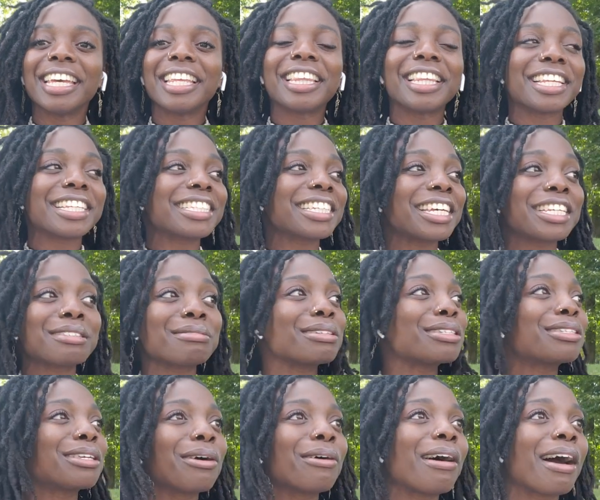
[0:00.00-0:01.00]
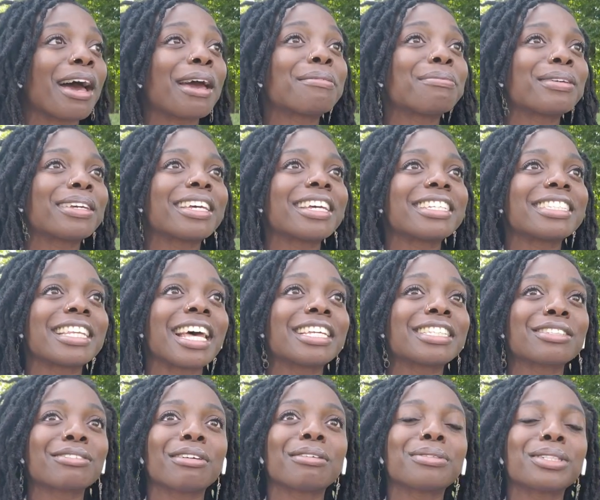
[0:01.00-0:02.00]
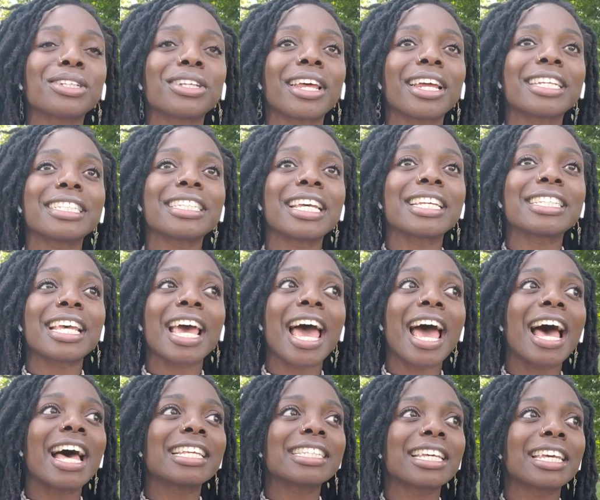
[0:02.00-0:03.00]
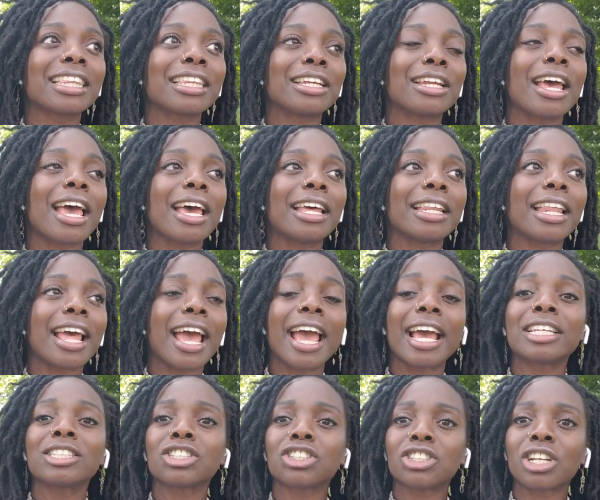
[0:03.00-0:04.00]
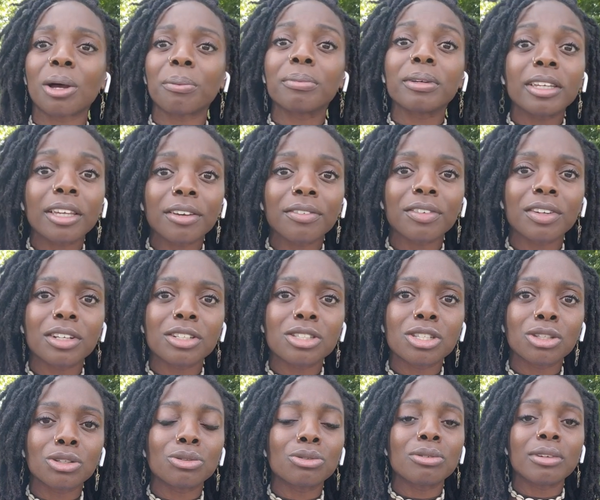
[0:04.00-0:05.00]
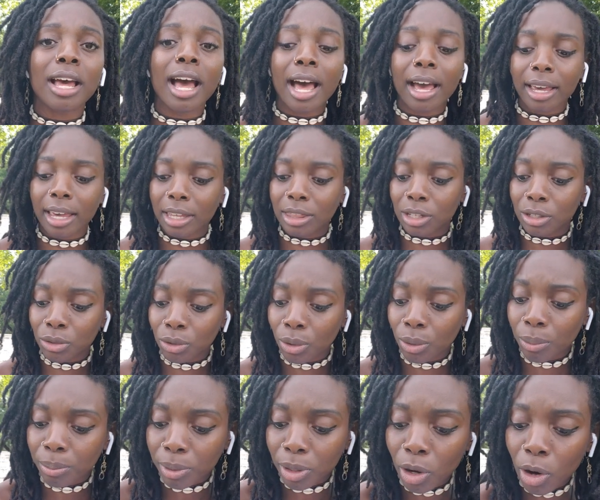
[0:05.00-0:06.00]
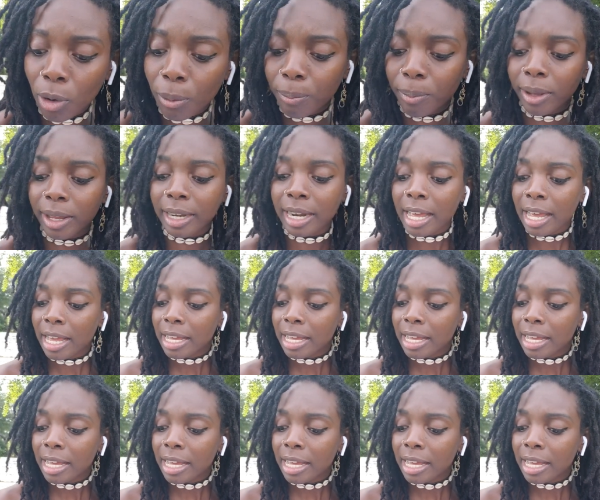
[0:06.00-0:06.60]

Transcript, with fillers: this gets me so hyped, because that scripture that it says, ask and the answer shall be given unto you, knock and the door will be open,